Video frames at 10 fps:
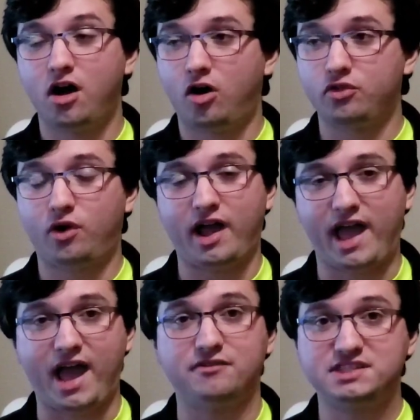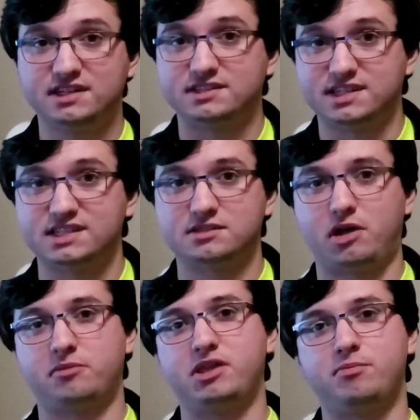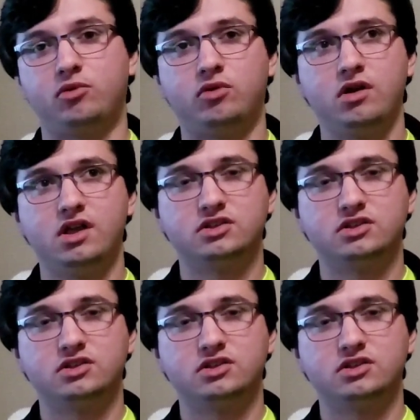although I have seen a decent amount of people